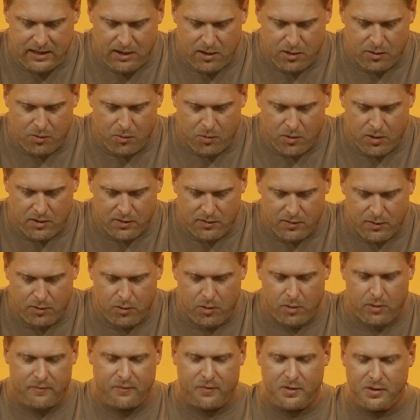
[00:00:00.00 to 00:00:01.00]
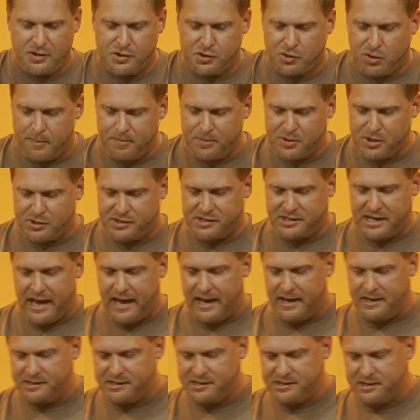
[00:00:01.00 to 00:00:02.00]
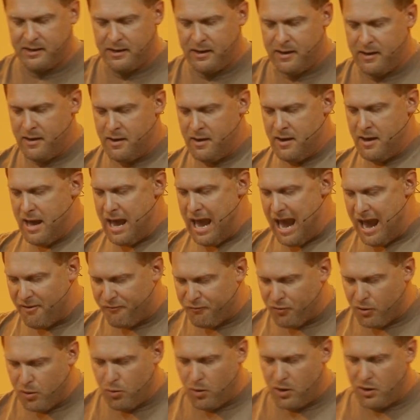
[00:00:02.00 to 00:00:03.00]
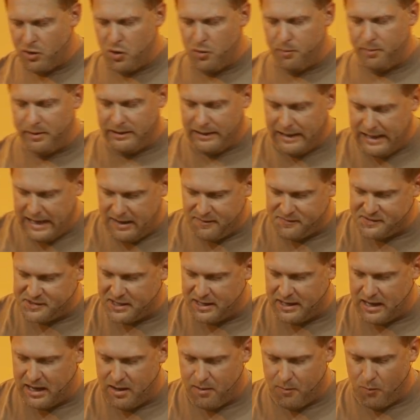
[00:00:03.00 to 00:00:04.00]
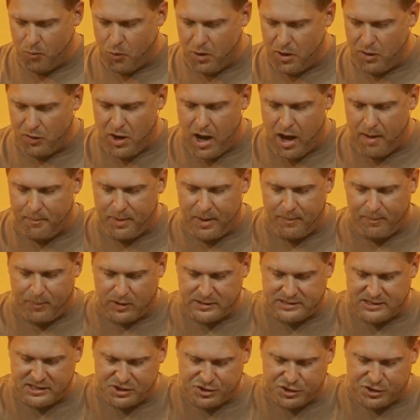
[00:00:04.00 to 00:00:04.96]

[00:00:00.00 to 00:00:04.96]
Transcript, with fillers: Hear the word of the Lord. For the scripture says, Everyone who believes in him will not be put to